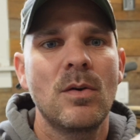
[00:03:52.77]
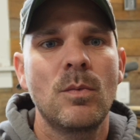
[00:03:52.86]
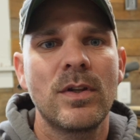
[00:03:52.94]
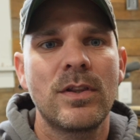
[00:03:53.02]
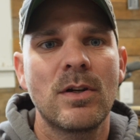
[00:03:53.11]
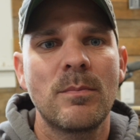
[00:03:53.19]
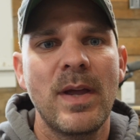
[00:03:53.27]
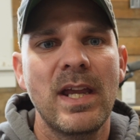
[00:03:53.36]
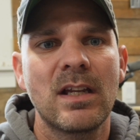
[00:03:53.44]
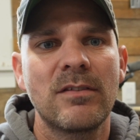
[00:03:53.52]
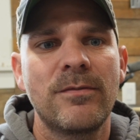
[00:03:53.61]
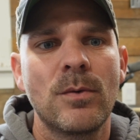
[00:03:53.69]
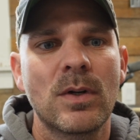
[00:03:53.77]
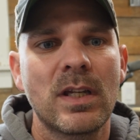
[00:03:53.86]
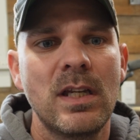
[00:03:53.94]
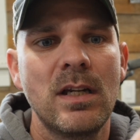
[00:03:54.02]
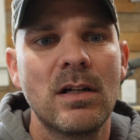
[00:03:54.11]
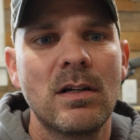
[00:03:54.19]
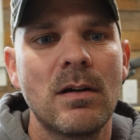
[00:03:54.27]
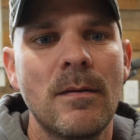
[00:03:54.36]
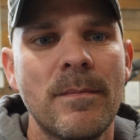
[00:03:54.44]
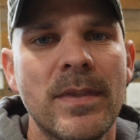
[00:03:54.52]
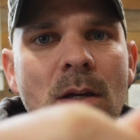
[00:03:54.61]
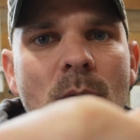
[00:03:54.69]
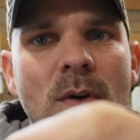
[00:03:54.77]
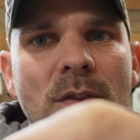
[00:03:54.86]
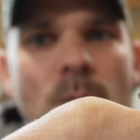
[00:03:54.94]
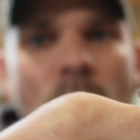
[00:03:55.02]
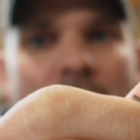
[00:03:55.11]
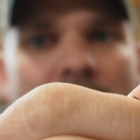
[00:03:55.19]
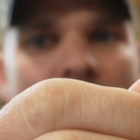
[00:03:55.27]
with your bacon fork here, with one